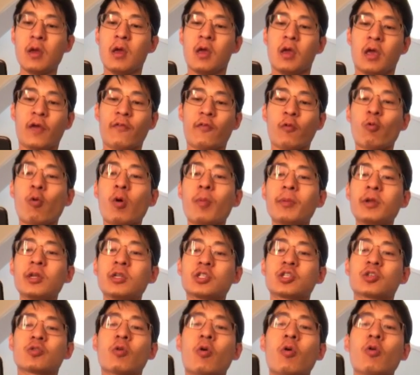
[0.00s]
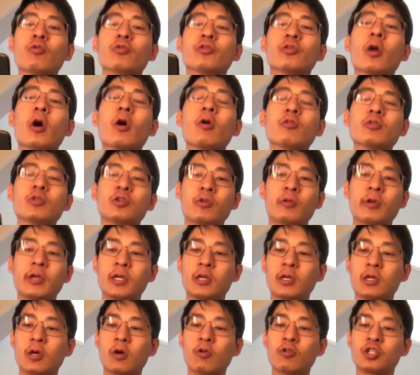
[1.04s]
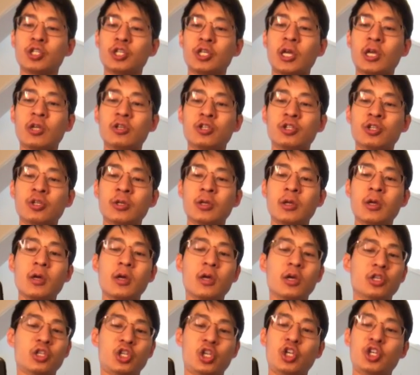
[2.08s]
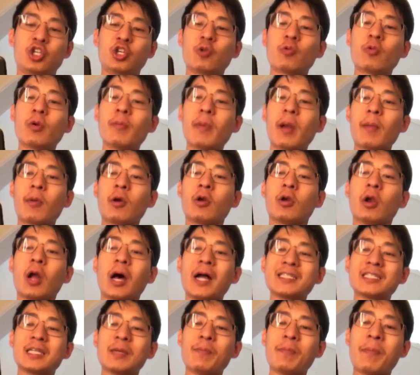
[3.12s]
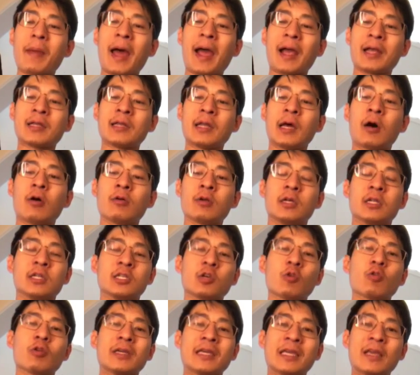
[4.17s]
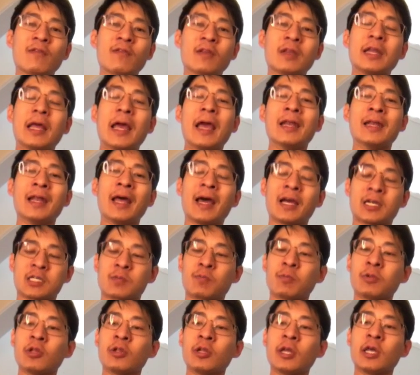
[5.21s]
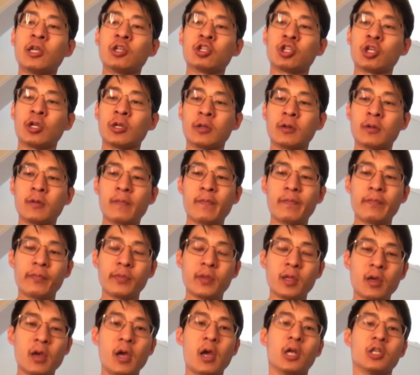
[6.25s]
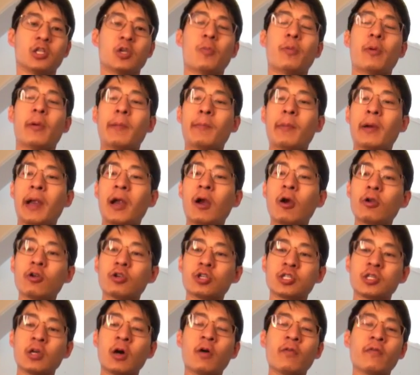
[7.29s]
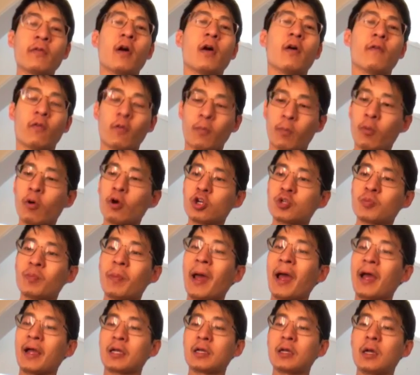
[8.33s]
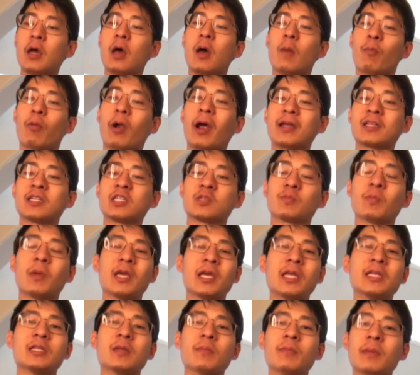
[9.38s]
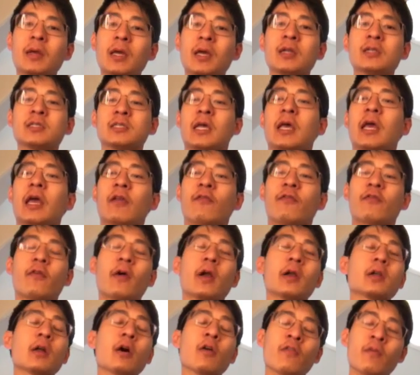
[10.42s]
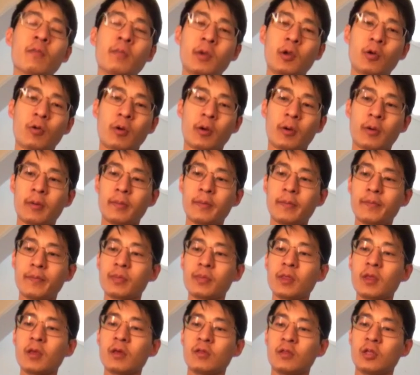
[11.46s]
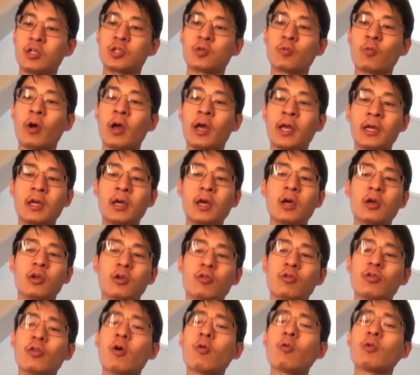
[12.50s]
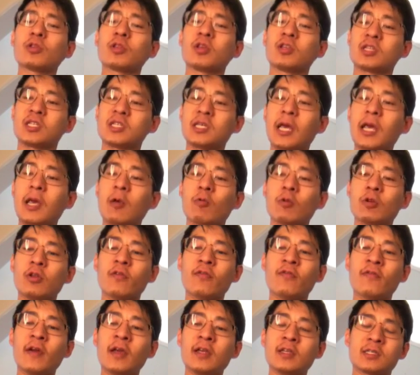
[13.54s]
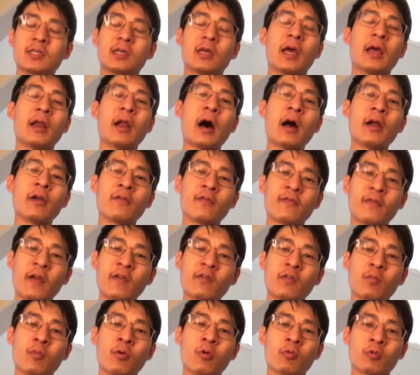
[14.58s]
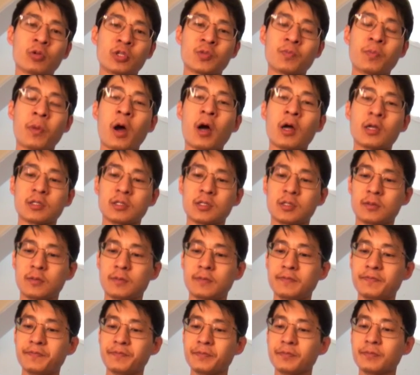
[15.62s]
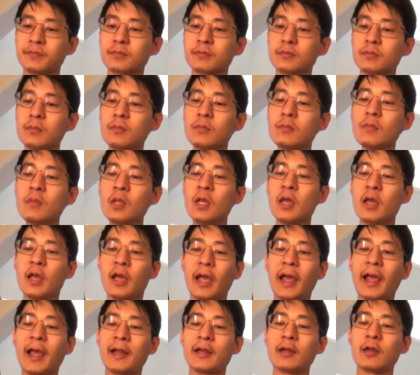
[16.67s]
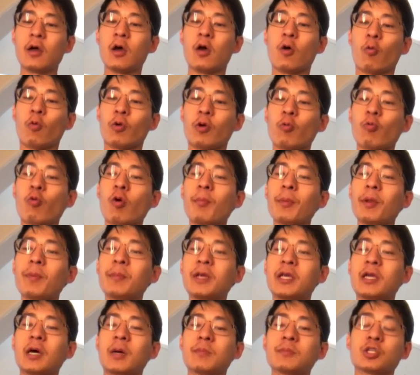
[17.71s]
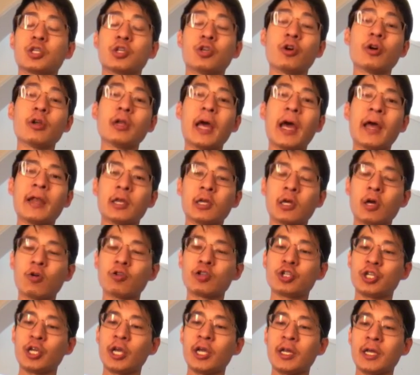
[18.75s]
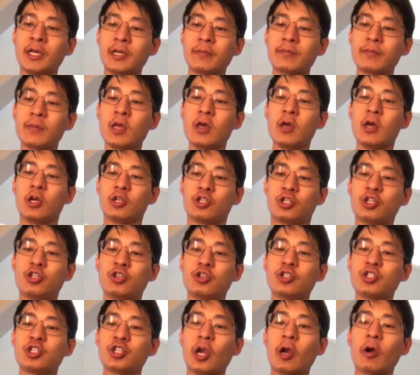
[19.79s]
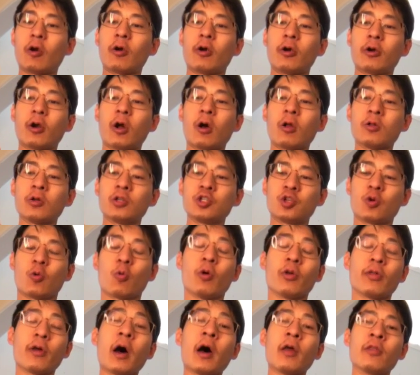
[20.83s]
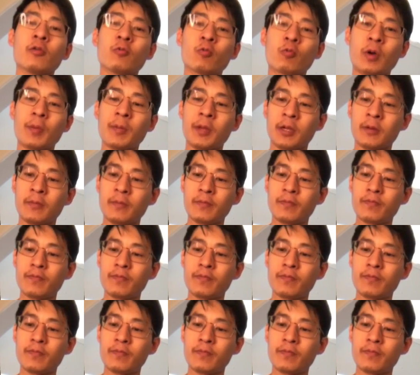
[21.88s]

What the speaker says: If a woman is told no during a negotiation, she should remember not to back down until given an explanation. To prepare yourself for pushback, practice making demands in front of a mirror. This way, you'll know what to say when you face an unfavorable response. And when a woman becomes good at negotiating, she should share her knowledge with other women.